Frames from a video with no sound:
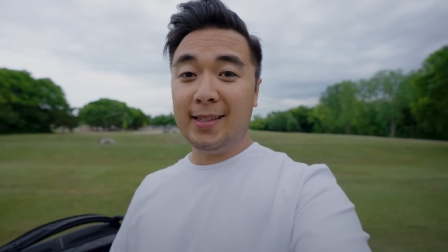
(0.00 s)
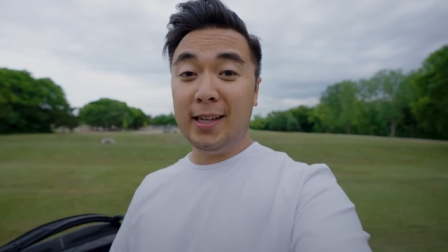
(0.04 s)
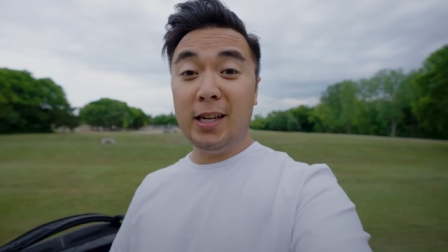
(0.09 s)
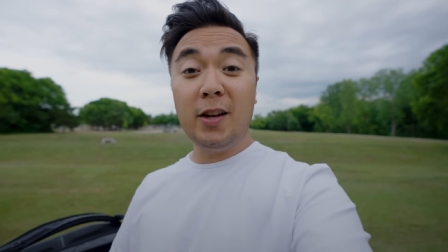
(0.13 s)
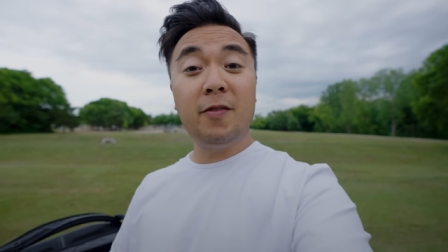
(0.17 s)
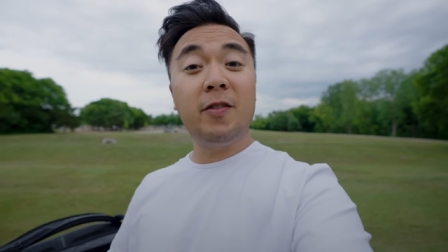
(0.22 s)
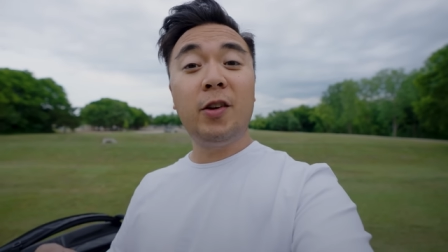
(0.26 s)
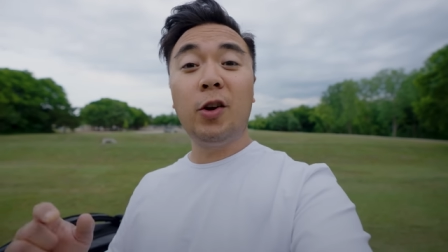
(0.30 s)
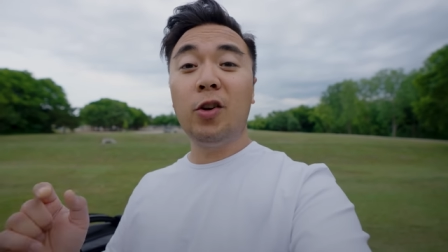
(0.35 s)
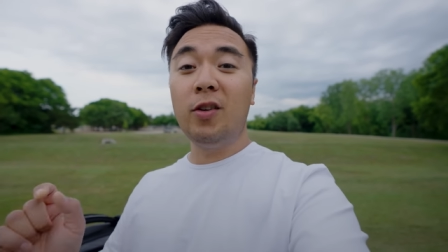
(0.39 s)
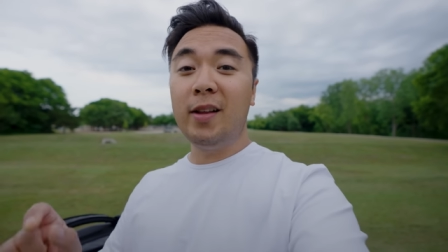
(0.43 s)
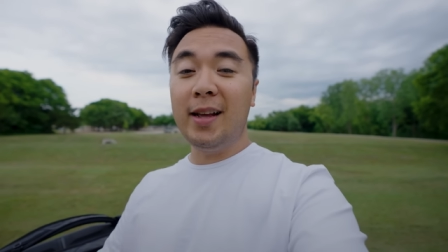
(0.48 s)
And
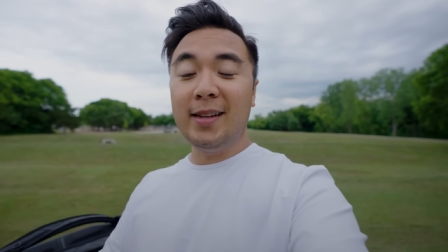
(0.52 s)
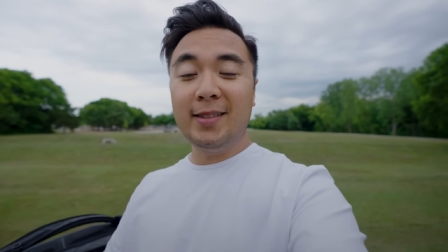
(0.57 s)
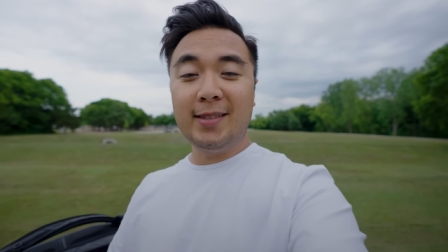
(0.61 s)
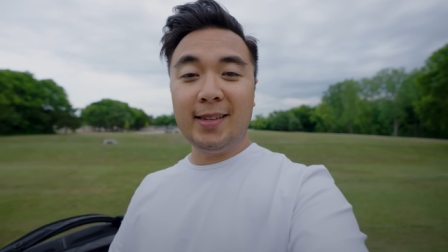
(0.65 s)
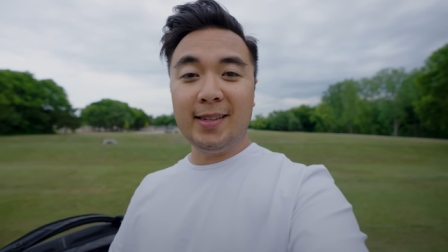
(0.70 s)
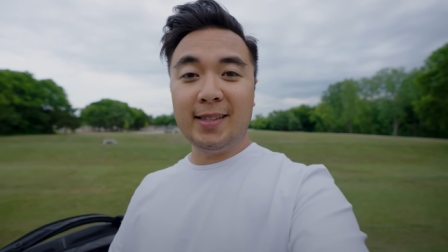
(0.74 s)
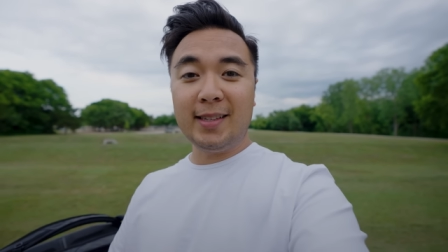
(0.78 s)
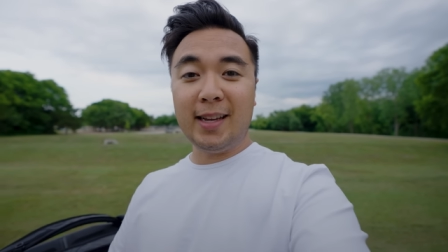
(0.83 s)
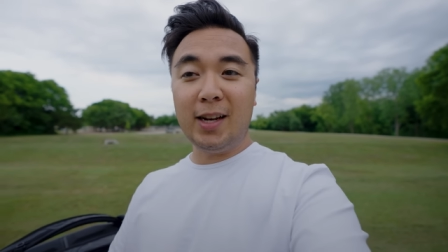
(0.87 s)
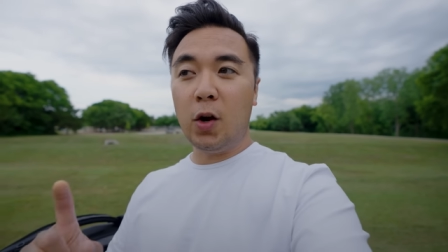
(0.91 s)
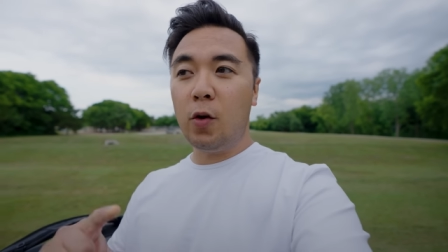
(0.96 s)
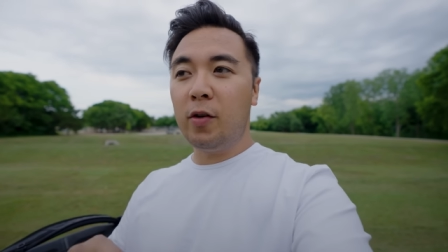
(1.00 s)
if your
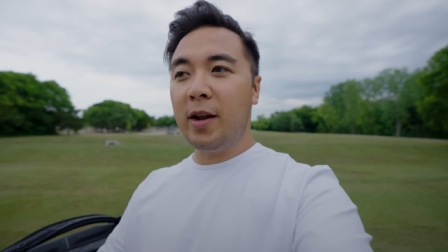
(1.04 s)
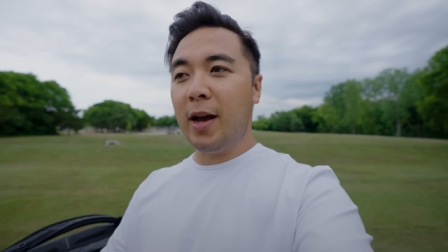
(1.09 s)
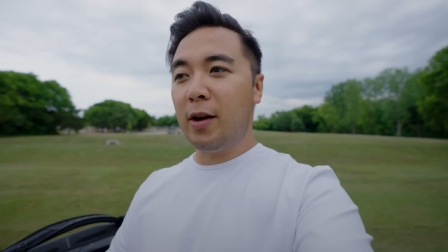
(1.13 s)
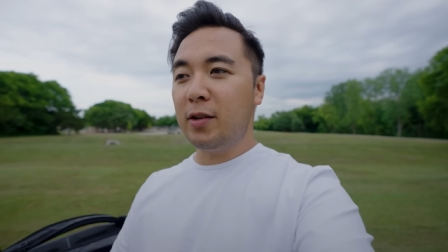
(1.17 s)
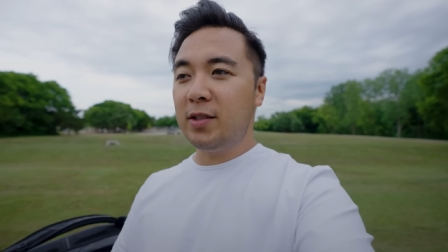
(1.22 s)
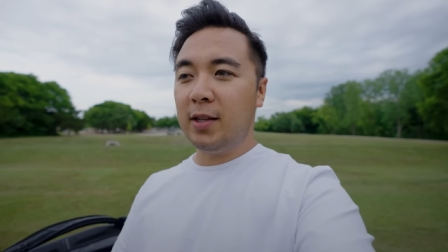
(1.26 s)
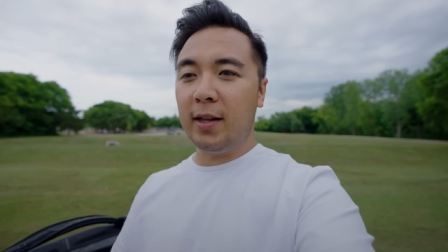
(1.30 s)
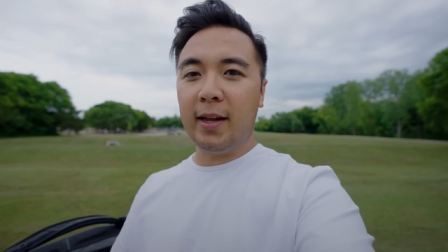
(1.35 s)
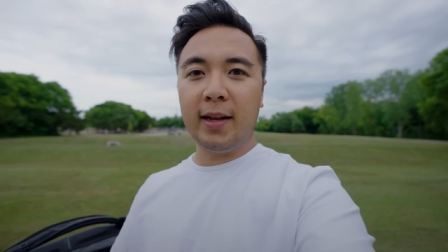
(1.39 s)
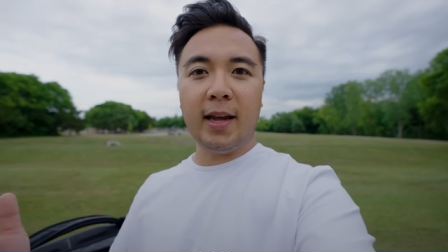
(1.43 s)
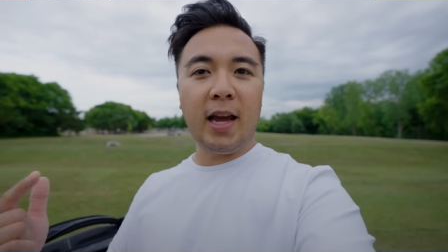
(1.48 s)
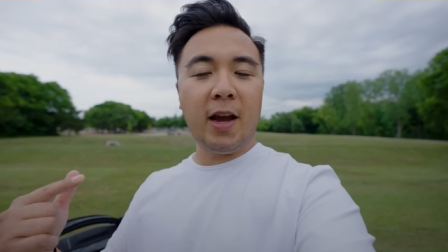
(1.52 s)
lenses can go down
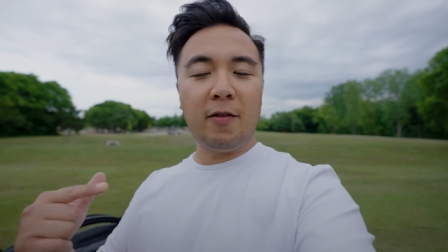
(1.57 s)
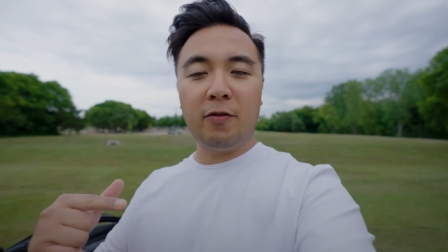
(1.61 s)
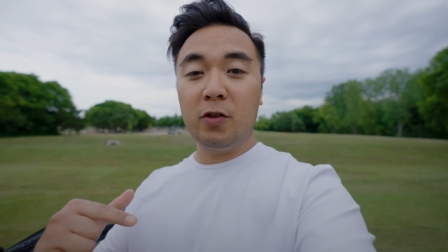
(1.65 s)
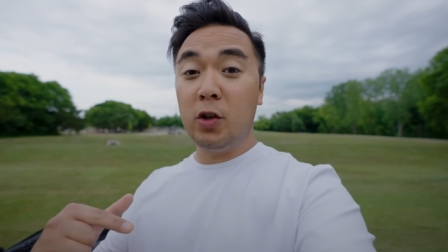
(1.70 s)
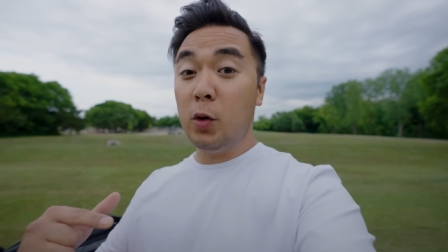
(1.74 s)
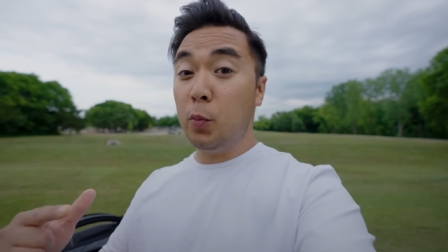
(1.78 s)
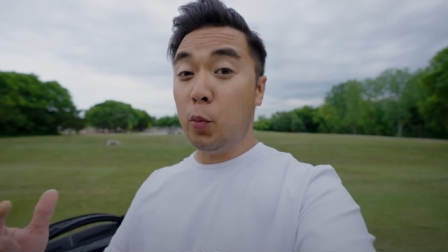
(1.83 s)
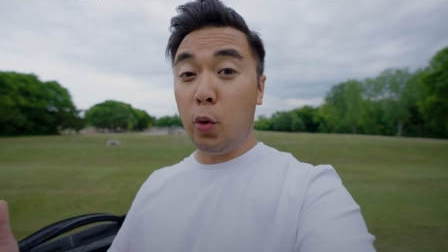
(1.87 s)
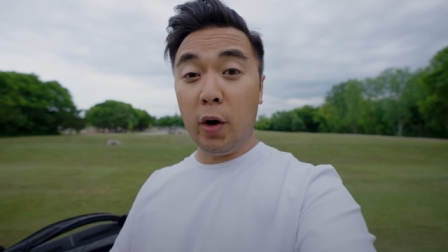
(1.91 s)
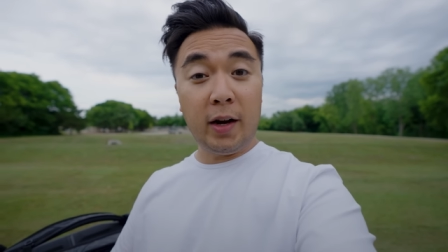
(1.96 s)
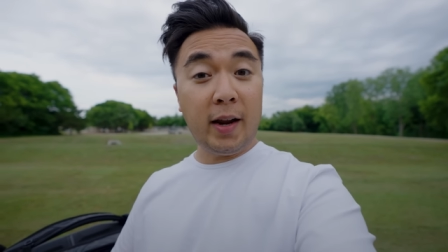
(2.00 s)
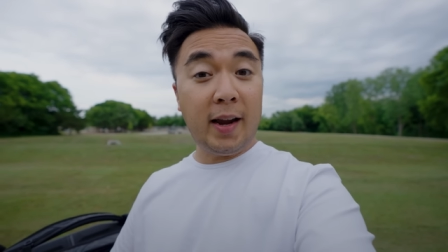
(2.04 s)
to like f two
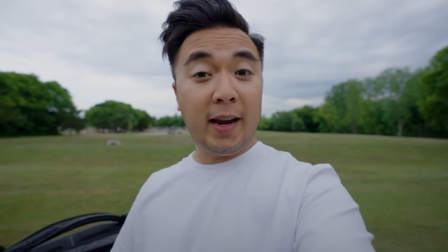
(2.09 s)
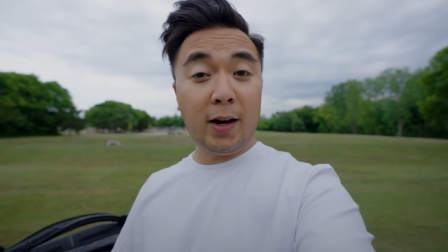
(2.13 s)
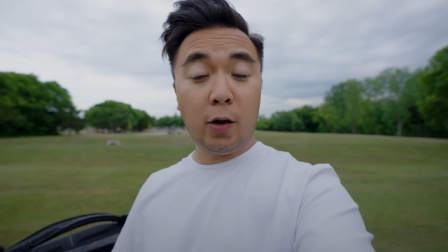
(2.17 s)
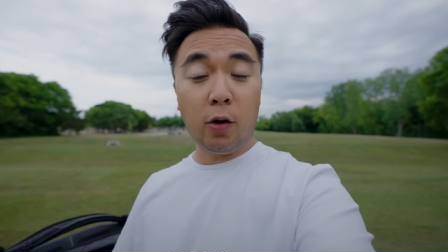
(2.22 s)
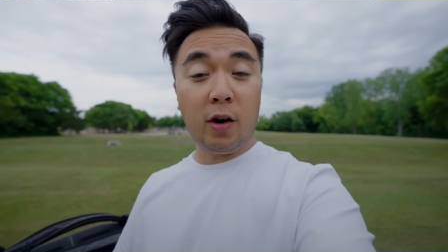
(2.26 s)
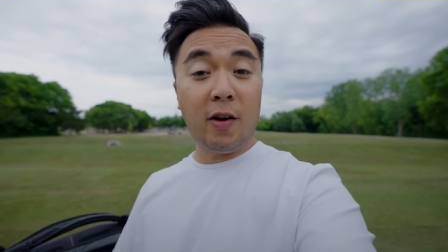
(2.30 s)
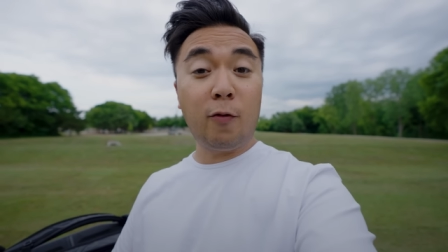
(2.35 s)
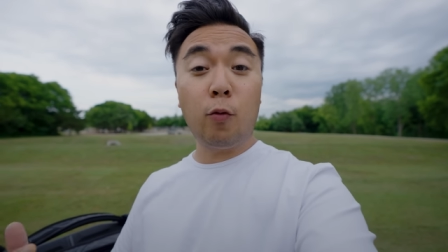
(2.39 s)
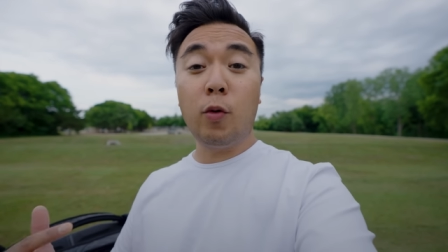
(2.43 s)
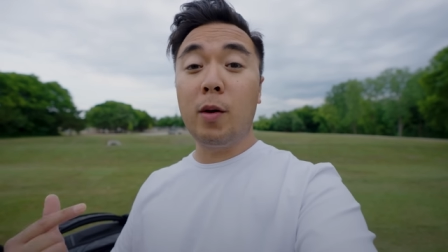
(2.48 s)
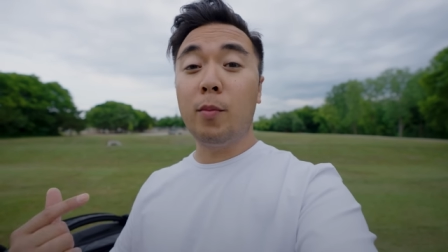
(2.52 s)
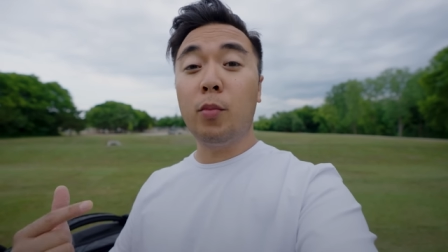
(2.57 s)
point eight or
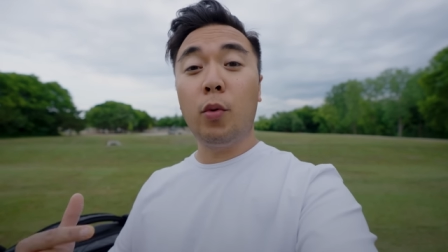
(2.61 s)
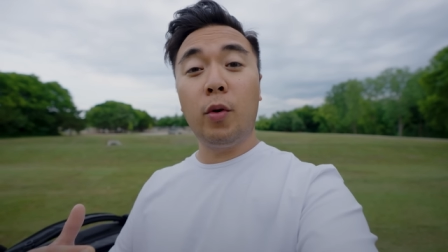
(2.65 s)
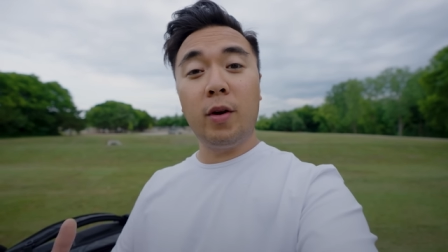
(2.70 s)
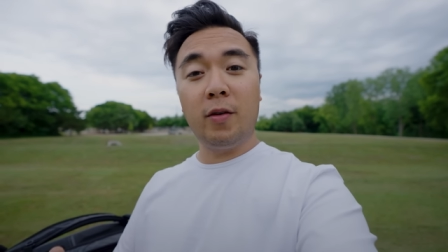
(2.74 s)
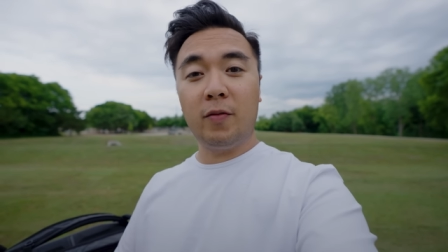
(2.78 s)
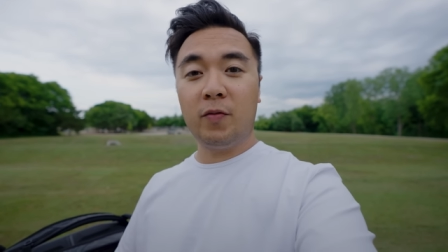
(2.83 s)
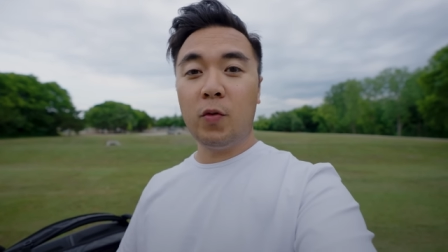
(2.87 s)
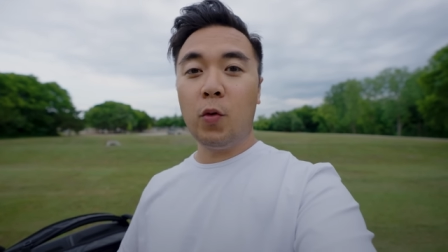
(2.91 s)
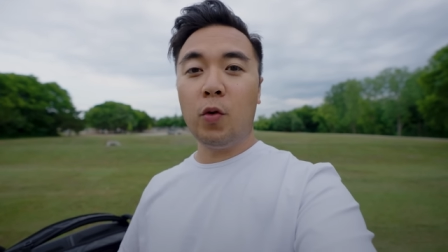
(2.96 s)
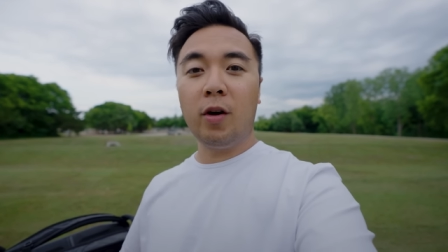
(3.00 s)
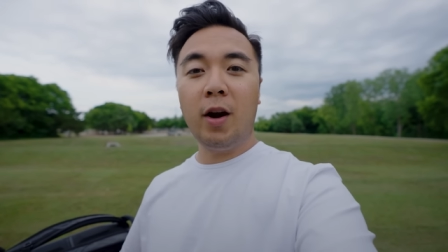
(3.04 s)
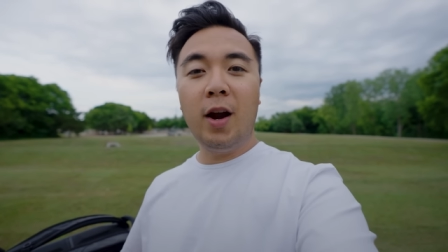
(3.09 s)
f one point
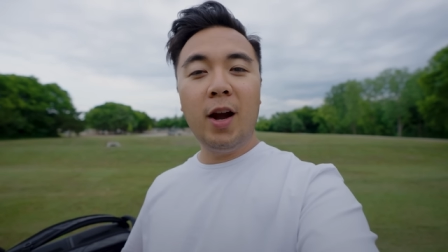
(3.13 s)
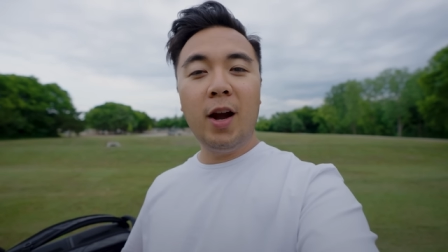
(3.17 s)
four,